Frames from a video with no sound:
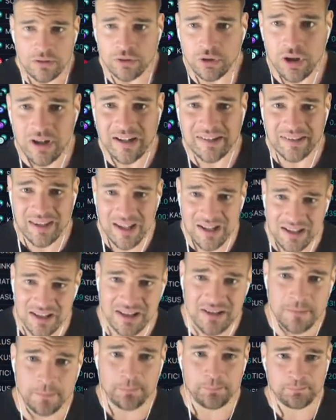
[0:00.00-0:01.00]
Look at
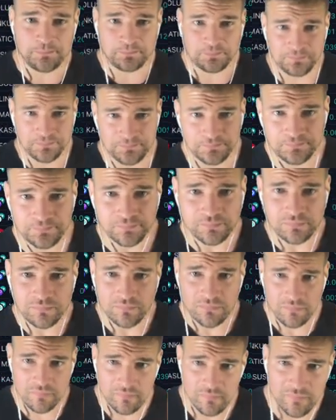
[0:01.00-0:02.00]
this.
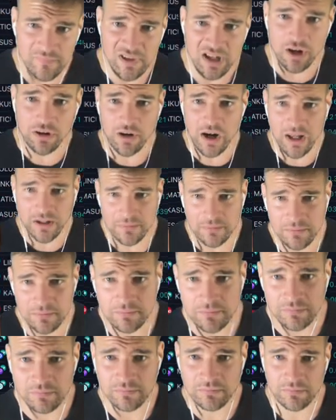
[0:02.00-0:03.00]
All right.
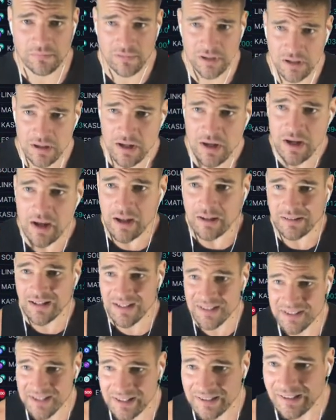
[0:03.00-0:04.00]

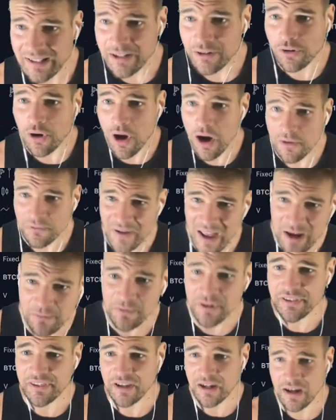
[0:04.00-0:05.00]
Let's clear off
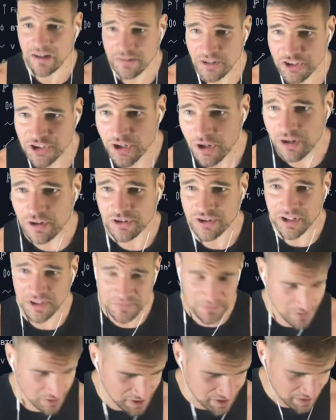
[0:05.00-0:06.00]
everything on the chart
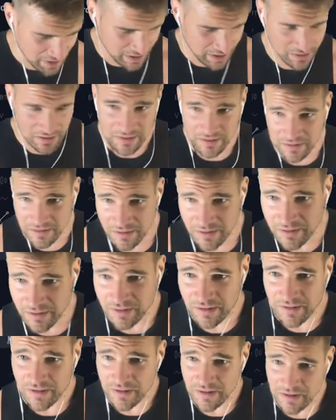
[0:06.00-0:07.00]
just for a second.
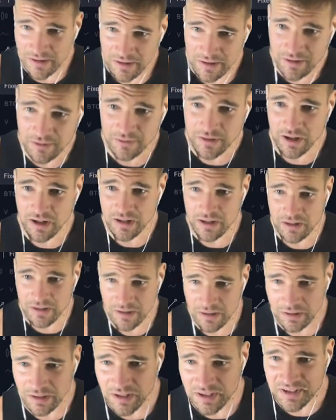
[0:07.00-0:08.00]
Okay.
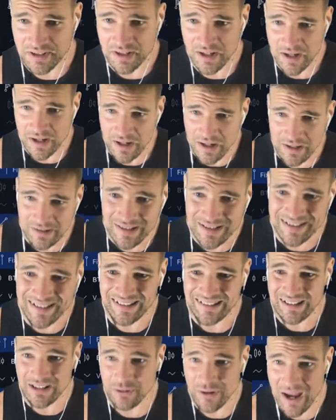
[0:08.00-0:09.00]
Let's
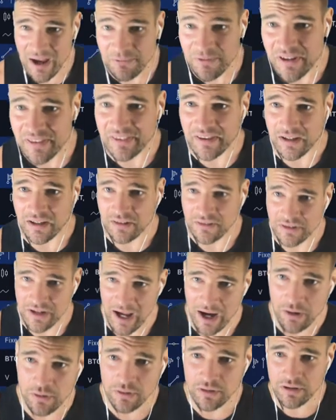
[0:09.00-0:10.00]
clear everything
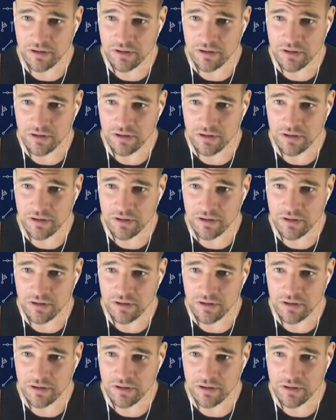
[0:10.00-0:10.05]
now.